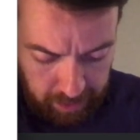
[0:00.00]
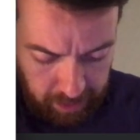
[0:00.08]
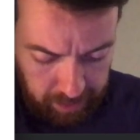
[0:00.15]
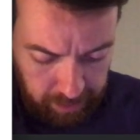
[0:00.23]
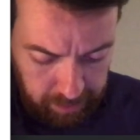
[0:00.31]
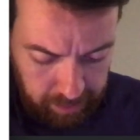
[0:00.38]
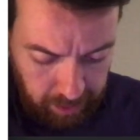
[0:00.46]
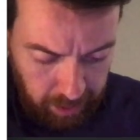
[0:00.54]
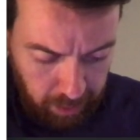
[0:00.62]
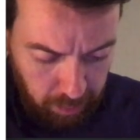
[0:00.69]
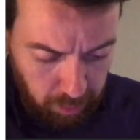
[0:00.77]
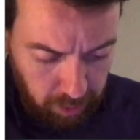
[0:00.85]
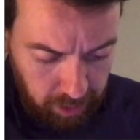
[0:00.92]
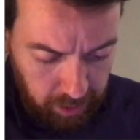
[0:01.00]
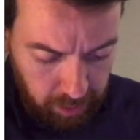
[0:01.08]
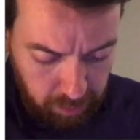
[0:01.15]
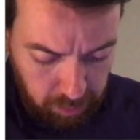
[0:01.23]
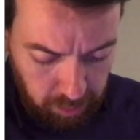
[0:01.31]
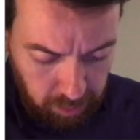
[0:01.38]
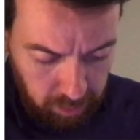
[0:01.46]
and then tau will
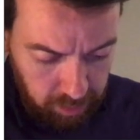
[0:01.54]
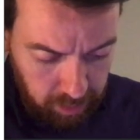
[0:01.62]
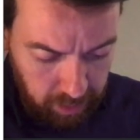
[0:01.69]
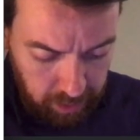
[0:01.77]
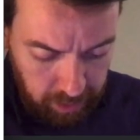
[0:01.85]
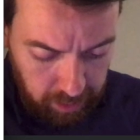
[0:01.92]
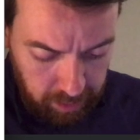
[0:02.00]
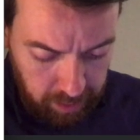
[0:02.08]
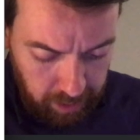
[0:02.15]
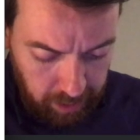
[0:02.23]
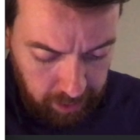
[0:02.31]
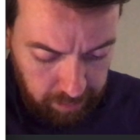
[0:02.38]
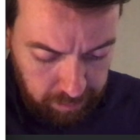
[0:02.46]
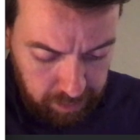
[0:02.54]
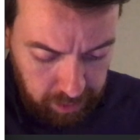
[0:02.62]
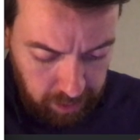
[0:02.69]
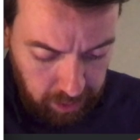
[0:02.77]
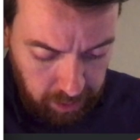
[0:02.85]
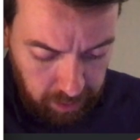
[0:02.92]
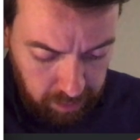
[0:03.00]
equal negative
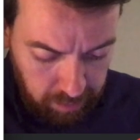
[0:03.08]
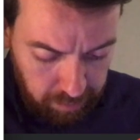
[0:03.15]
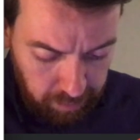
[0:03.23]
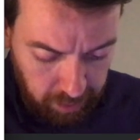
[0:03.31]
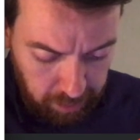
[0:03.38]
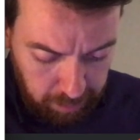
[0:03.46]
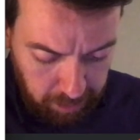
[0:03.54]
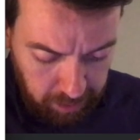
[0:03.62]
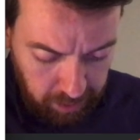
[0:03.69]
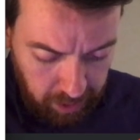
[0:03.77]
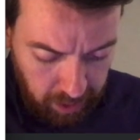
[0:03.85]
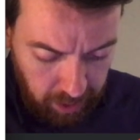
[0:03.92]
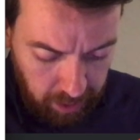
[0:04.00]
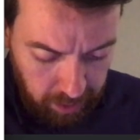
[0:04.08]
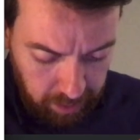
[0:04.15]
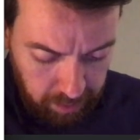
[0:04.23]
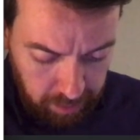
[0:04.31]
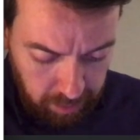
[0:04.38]
t divided by the ln